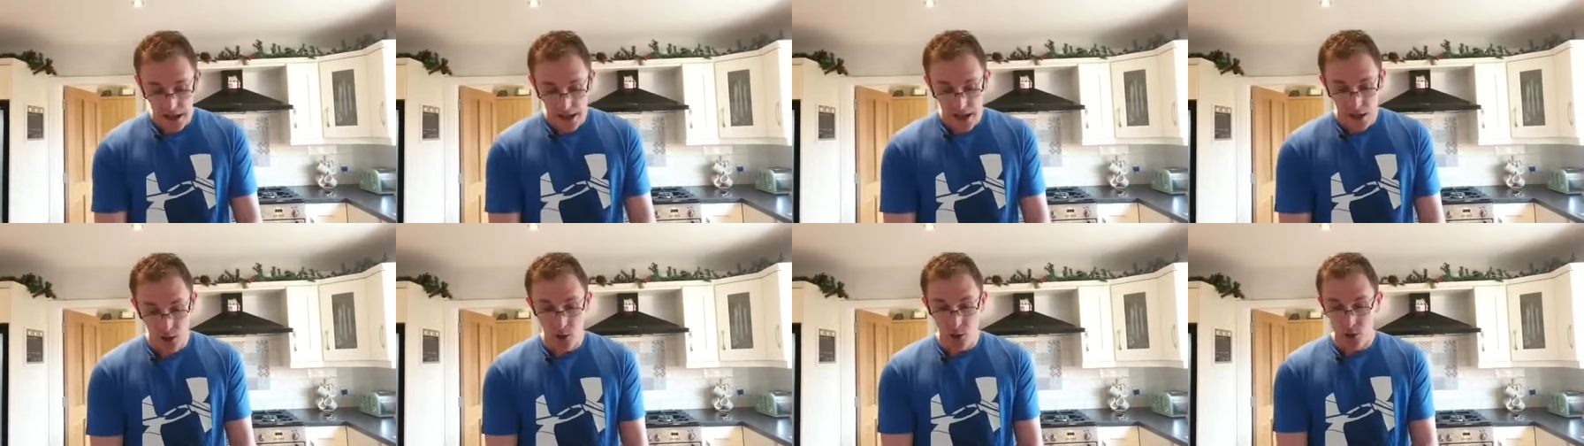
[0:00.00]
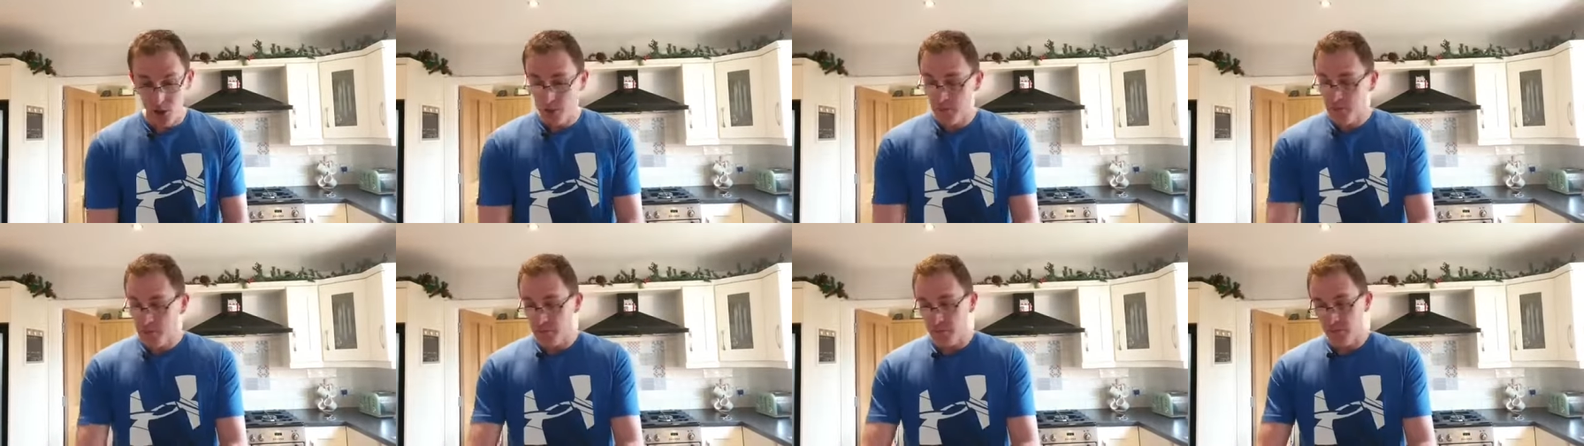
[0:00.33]
And
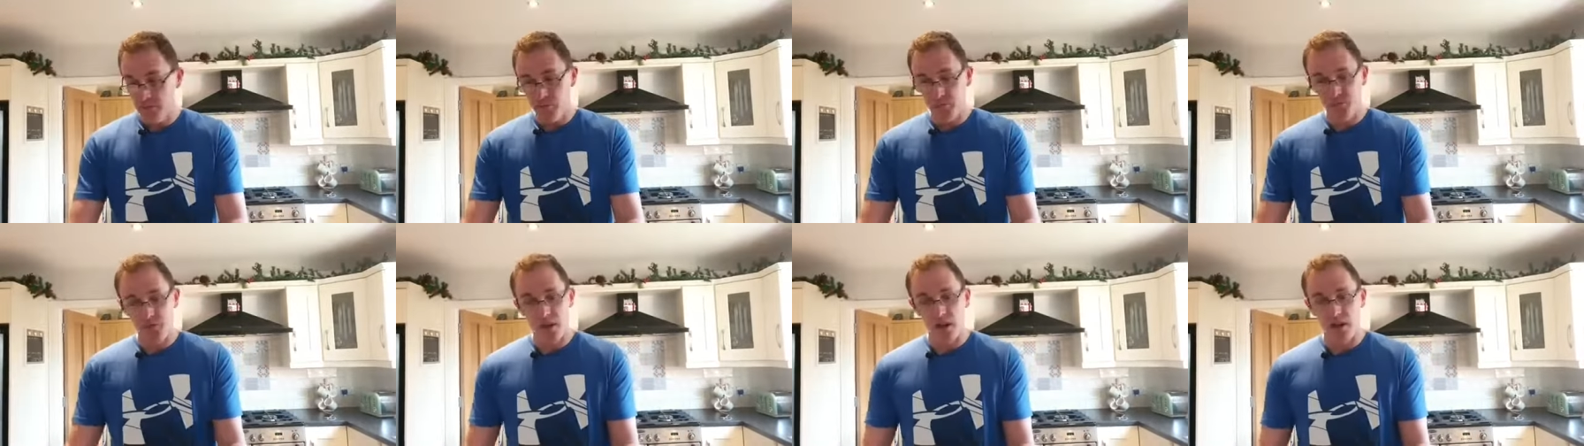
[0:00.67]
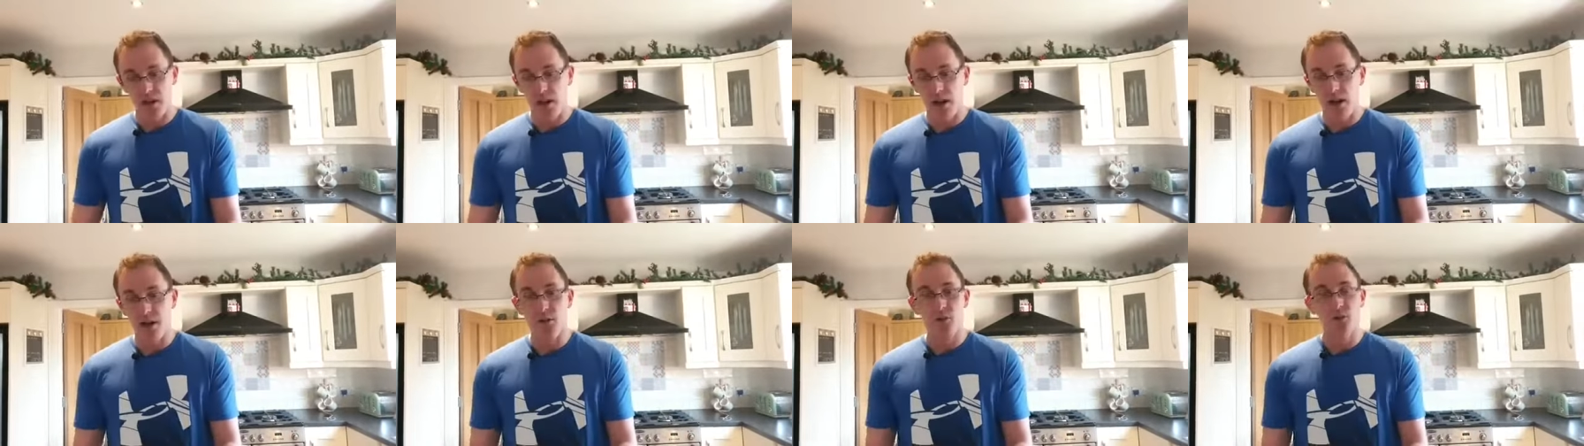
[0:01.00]
look,
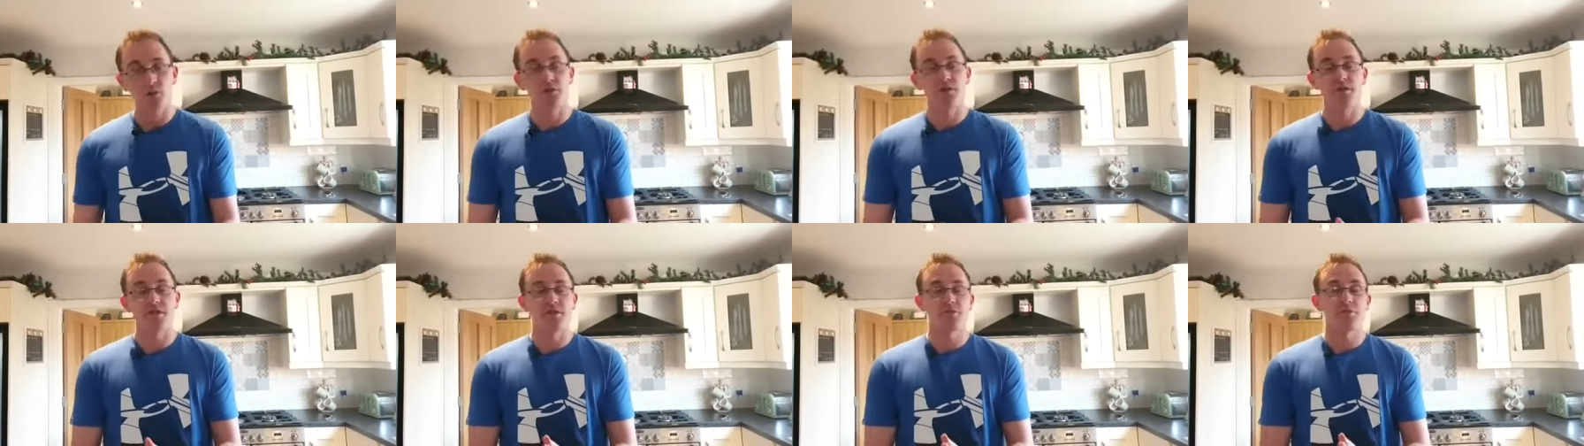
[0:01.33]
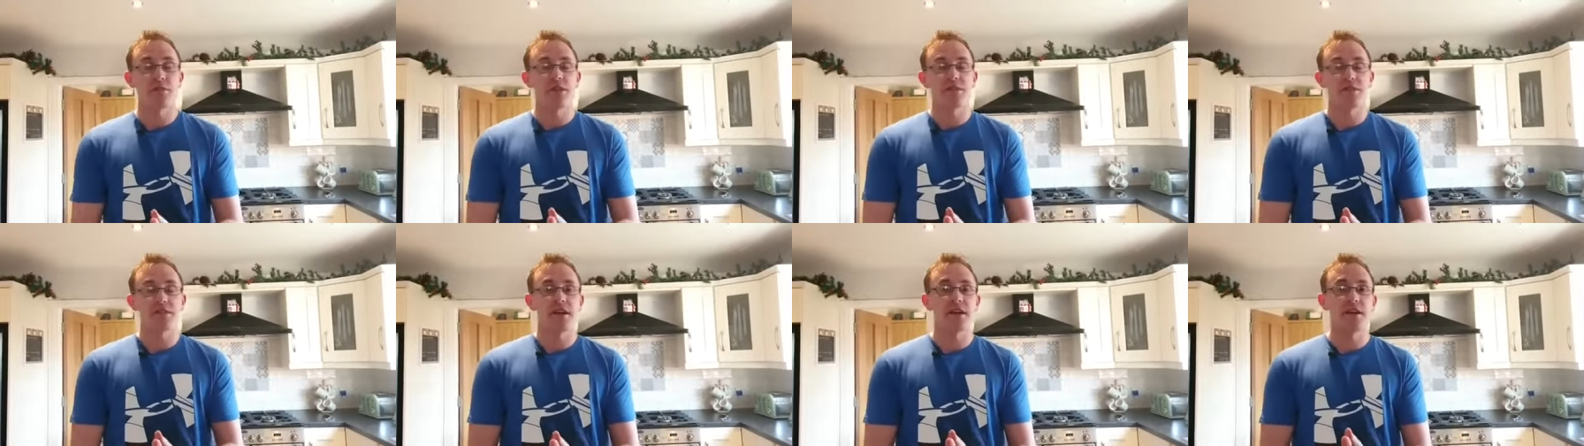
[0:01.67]
I wouldn't expect